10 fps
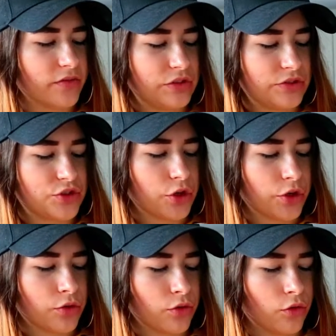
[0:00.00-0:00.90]
the
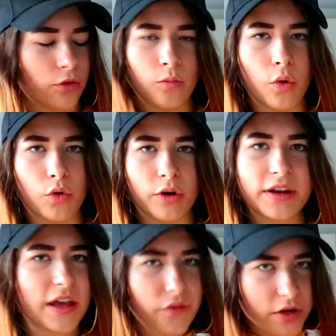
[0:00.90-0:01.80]
journal more,
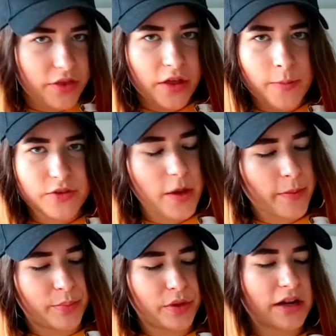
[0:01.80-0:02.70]
give it a thumbs up
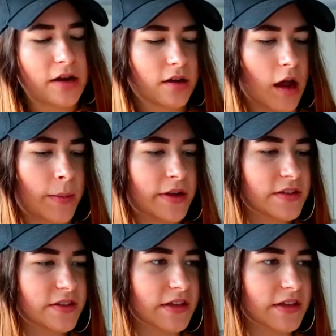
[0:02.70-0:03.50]
and put it in the comments.